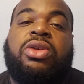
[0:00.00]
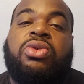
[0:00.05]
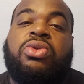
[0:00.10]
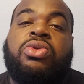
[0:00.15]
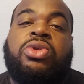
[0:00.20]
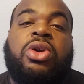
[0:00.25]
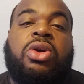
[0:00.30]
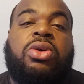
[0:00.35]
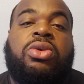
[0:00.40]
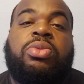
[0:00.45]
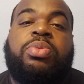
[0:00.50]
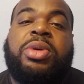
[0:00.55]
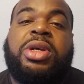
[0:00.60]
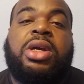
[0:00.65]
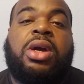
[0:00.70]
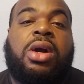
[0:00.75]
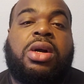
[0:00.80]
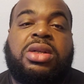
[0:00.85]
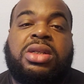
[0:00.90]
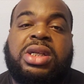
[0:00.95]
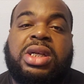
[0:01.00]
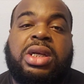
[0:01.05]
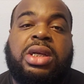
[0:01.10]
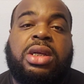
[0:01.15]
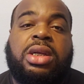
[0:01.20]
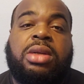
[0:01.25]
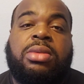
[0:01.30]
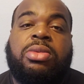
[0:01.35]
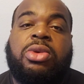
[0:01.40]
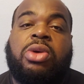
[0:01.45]
You, your PR
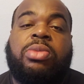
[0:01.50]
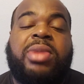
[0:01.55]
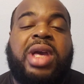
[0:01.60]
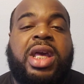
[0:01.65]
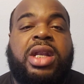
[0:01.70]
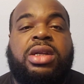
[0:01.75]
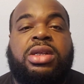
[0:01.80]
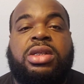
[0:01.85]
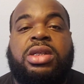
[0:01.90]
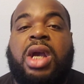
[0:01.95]
team, your manager,